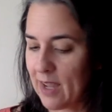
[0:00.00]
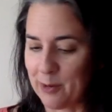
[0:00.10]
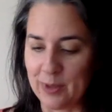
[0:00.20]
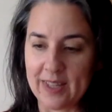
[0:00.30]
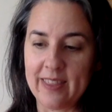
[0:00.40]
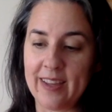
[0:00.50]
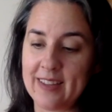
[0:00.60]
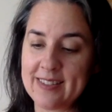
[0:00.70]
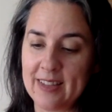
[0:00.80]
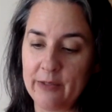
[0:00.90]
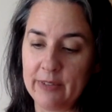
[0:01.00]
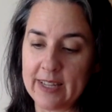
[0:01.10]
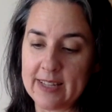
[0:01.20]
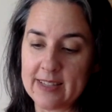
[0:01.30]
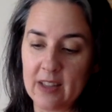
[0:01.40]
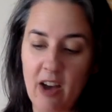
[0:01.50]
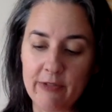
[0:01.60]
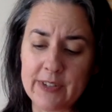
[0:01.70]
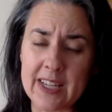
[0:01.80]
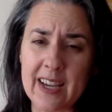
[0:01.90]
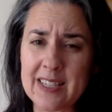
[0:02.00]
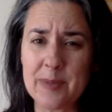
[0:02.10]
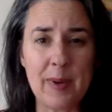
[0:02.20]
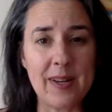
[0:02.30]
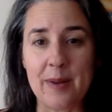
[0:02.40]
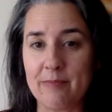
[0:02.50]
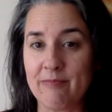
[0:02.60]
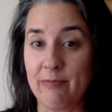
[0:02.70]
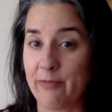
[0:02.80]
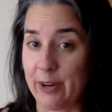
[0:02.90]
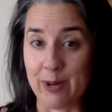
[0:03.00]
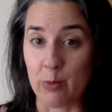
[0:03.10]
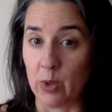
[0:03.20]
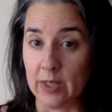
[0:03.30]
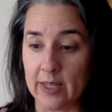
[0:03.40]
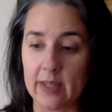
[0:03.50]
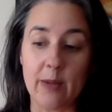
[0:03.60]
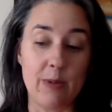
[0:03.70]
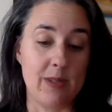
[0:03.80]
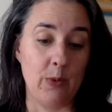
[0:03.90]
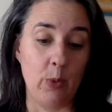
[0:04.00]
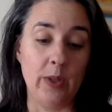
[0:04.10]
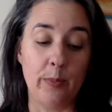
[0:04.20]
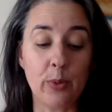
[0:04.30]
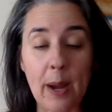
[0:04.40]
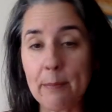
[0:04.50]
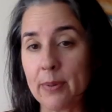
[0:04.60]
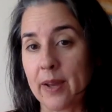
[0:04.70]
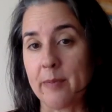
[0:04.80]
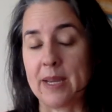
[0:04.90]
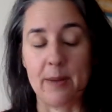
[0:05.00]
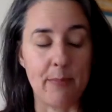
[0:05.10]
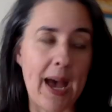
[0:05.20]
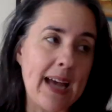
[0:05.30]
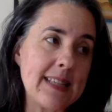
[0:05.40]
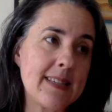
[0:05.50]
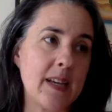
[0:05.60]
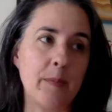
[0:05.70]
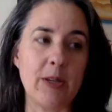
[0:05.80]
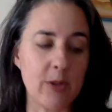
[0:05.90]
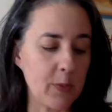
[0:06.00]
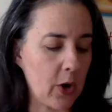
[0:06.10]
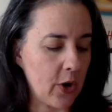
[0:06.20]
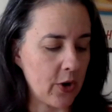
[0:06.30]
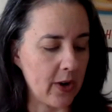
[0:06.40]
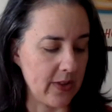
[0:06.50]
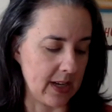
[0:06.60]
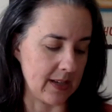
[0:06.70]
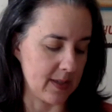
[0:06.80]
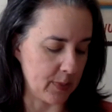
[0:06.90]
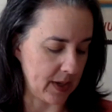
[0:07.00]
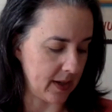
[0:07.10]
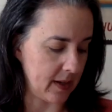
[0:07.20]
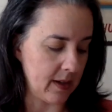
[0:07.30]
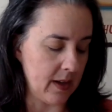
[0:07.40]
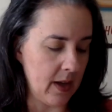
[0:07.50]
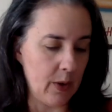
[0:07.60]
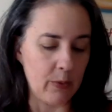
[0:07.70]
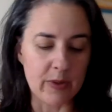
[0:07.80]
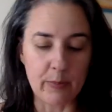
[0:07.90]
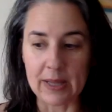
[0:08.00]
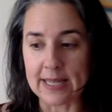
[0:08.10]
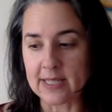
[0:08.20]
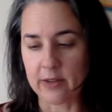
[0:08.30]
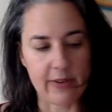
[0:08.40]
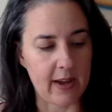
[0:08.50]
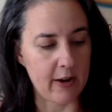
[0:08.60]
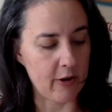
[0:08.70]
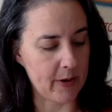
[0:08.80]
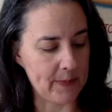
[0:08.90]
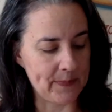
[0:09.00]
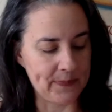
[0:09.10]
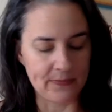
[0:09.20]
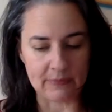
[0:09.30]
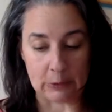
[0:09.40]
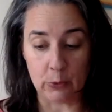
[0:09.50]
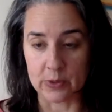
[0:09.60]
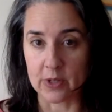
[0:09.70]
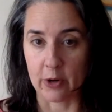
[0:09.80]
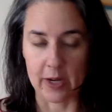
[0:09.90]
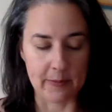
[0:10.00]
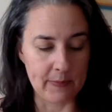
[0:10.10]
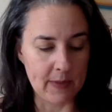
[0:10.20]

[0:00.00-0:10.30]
I really think it's lovely. It's lofty. I spun it very woolen. It was a woolen prep. I made bats on my drum carder and then I spun it with plenty of air. Oops, sorry.